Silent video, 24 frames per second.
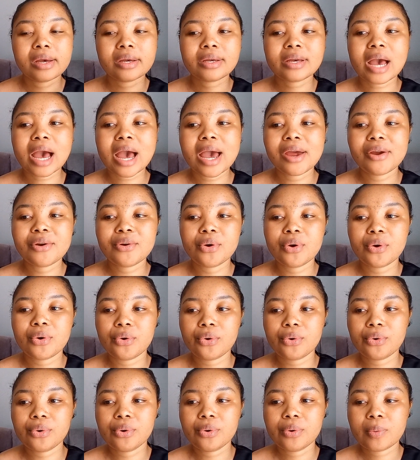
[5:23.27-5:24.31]

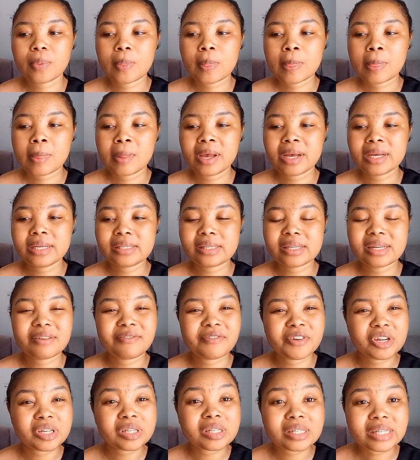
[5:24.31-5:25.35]
Kairo is in a
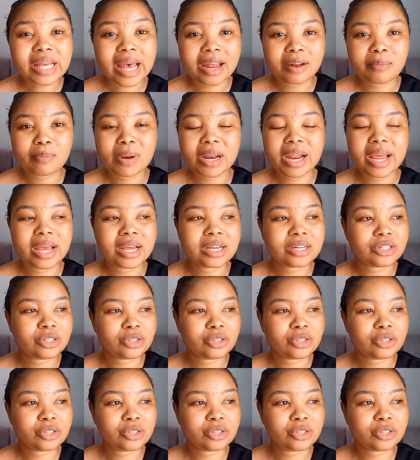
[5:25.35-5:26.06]
very sad place.